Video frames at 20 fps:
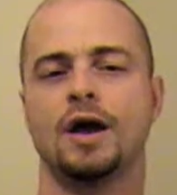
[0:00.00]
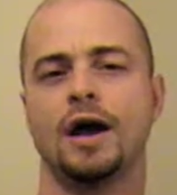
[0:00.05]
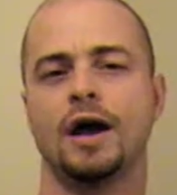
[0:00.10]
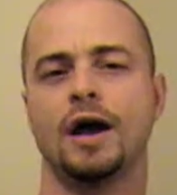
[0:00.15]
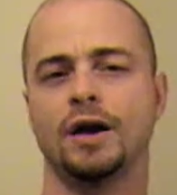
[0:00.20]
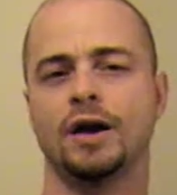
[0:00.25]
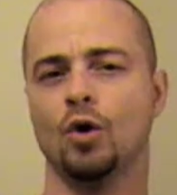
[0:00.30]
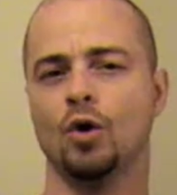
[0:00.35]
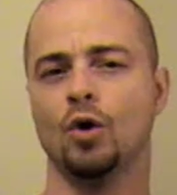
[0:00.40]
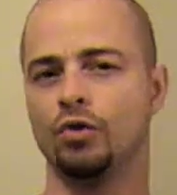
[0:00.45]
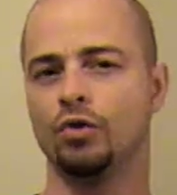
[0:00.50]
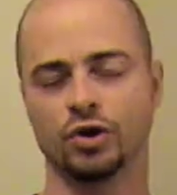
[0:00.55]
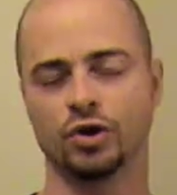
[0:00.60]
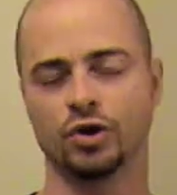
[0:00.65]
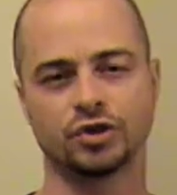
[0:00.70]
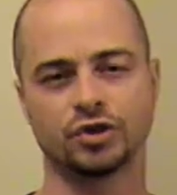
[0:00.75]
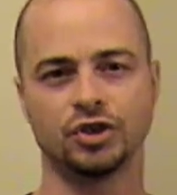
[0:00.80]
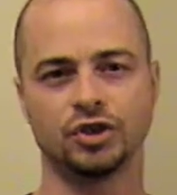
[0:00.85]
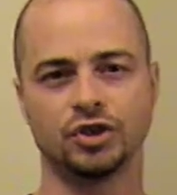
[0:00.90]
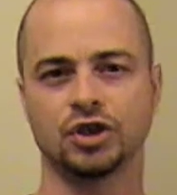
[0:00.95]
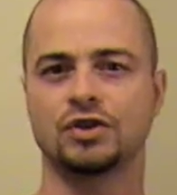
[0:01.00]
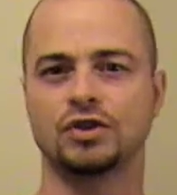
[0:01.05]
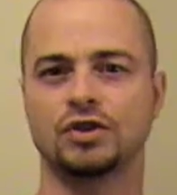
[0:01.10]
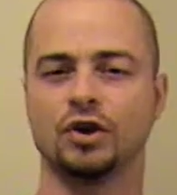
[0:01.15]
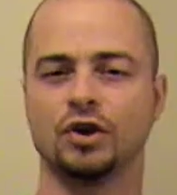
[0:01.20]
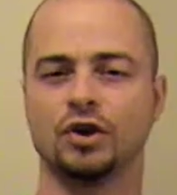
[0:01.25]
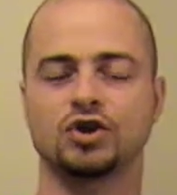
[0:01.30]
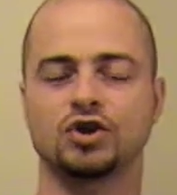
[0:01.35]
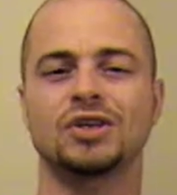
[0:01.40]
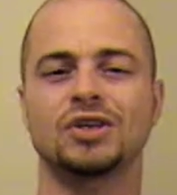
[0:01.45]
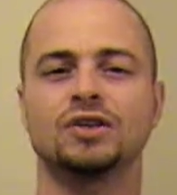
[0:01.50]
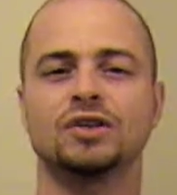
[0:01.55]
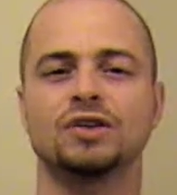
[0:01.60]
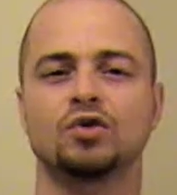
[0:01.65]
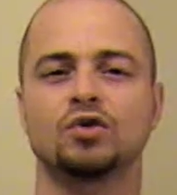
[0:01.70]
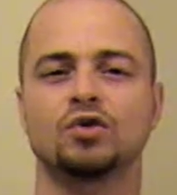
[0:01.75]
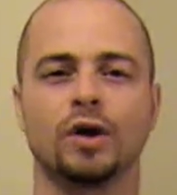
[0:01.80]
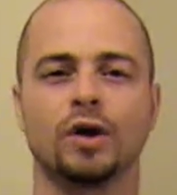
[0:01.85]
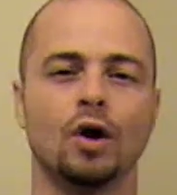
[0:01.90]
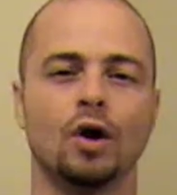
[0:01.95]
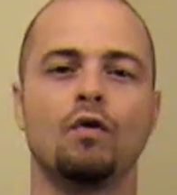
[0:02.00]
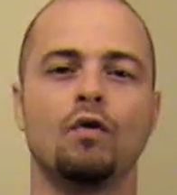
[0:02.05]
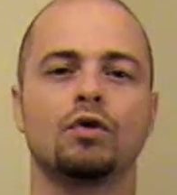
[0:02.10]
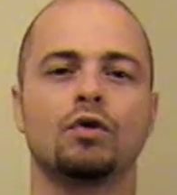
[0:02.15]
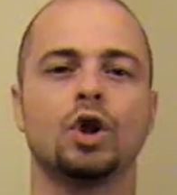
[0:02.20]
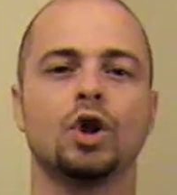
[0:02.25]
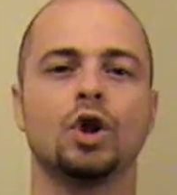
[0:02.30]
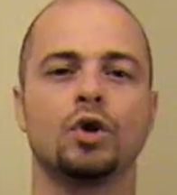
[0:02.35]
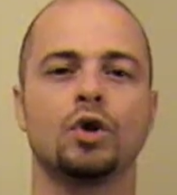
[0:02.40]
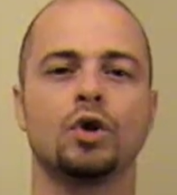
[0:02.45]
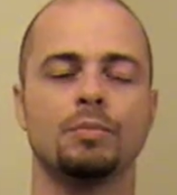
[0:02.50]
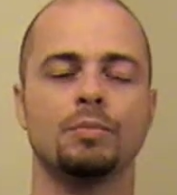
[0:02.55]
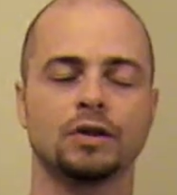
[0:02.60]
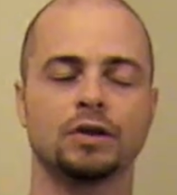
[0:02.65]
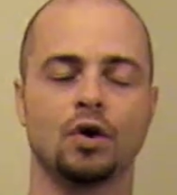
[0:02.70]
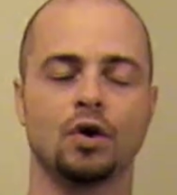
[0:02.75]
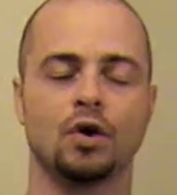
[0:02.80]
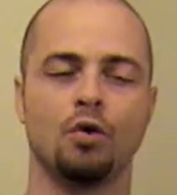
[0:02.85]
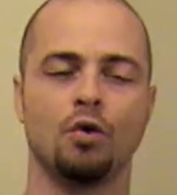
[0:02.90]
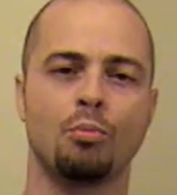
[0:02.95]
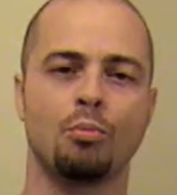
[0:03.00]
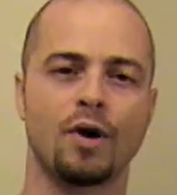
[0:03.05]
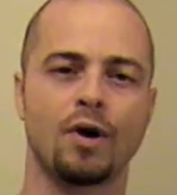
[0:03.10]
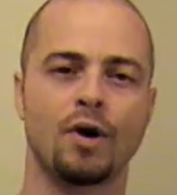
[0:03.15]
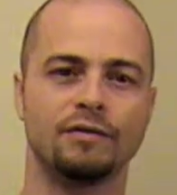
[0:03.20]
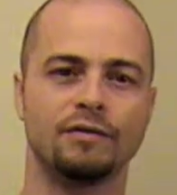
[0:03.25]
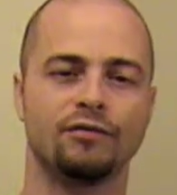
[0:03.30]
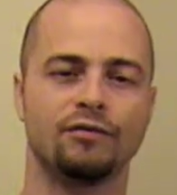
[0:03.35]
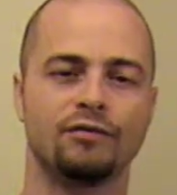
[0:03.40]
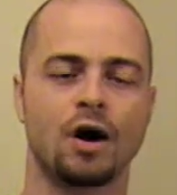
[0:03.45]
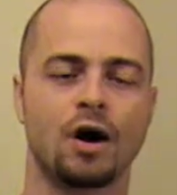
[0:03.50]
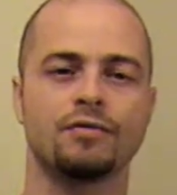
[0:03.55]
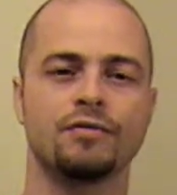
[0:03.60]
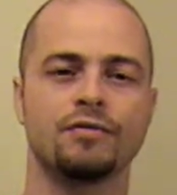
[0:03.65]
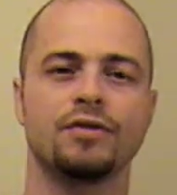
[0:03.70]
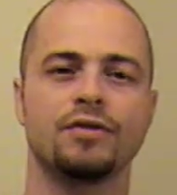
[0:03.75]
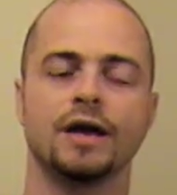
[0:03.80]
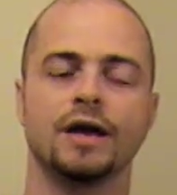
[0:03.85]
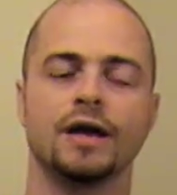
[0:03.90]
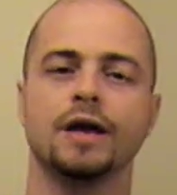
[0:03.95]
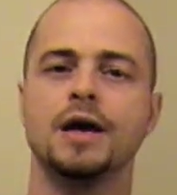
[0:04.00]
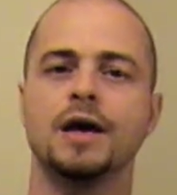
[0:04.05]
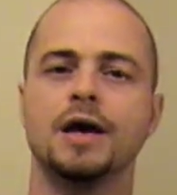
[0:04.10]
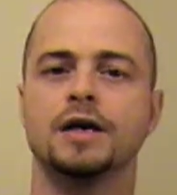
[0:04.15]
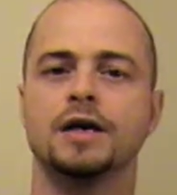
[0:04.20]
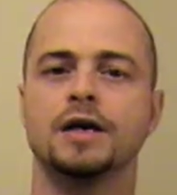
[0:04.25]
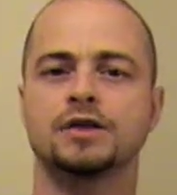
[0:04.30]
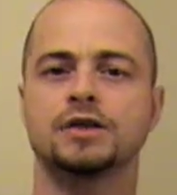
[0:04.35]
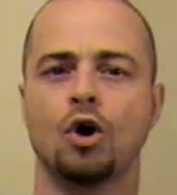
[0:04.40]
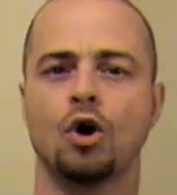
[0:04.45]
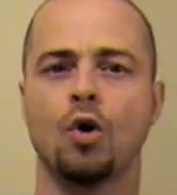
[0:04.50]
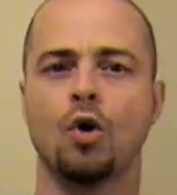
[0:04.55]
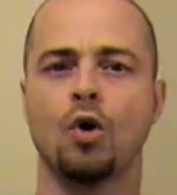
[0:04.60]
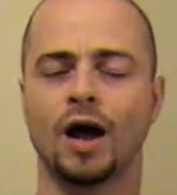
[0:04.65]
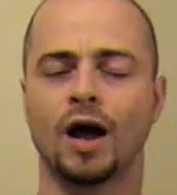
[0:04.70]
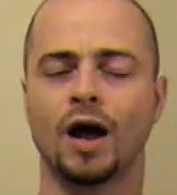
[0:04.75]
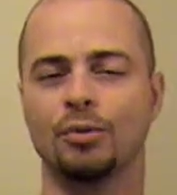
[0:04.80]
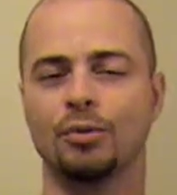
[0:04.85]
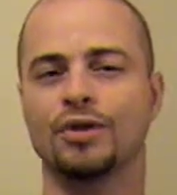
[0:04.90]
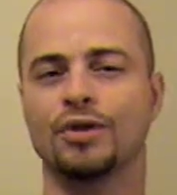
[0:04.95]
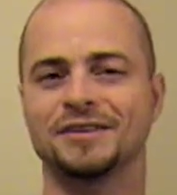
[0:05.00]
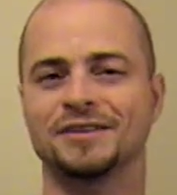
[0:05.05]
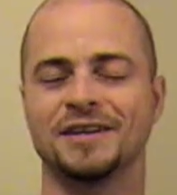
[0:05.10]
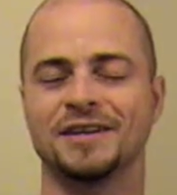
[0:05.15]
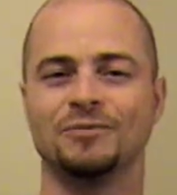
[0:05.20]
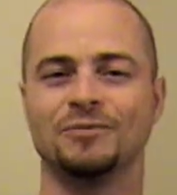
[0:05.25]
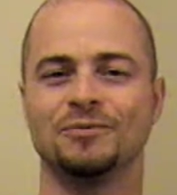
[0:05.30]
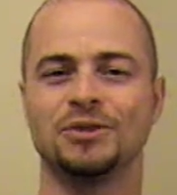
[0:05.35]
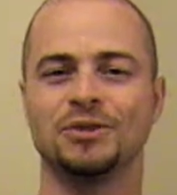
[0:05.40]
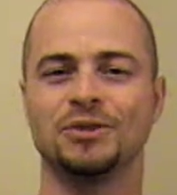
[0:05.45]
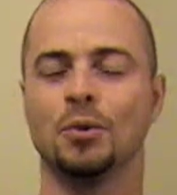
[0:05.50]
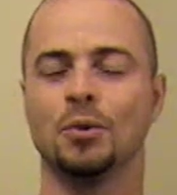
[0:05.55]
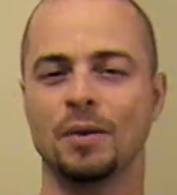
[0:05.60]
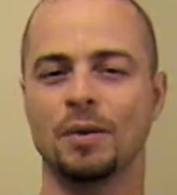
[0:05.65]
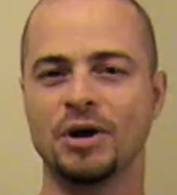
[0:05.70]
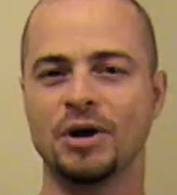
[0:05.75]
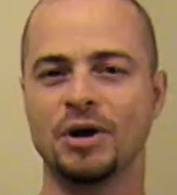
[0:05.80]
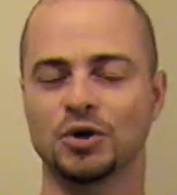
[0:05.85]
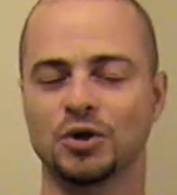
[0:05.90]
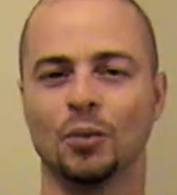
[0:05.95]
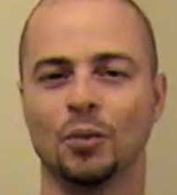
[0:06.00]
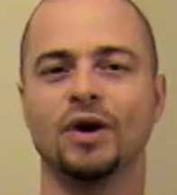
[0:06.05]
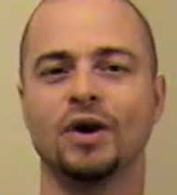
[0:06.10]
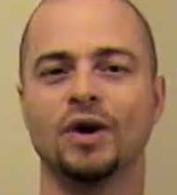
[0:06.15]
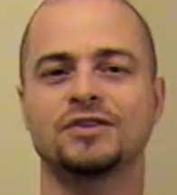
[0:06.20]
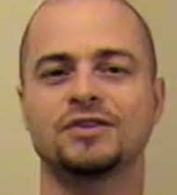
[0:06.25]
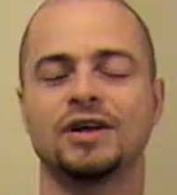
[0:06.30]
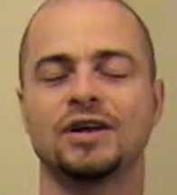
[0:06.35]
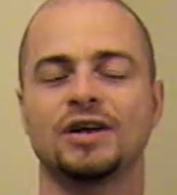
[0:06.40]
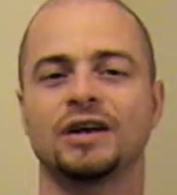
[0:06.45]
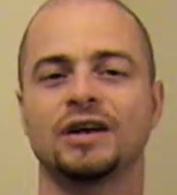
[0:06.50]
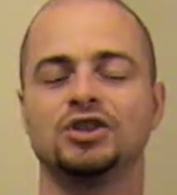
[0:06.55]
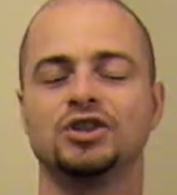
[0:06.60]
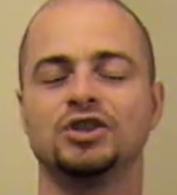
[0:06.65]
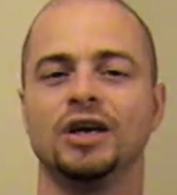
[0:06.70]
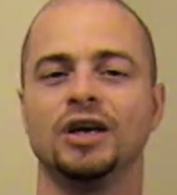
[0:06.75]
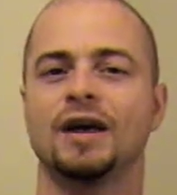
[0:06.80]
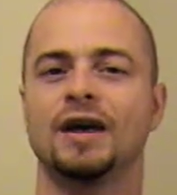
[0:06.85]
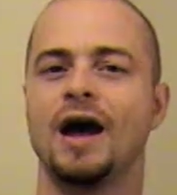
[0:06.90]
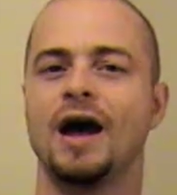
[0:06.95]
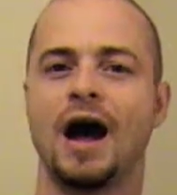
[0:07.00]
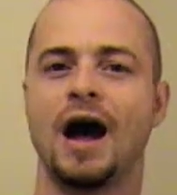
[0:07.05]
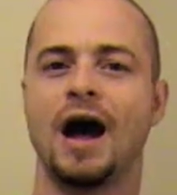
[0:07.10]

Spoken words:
I know there's sensory overload about the whole Brett Favre thing. So a couple things I do want to mention. One is tongue-in-cheek.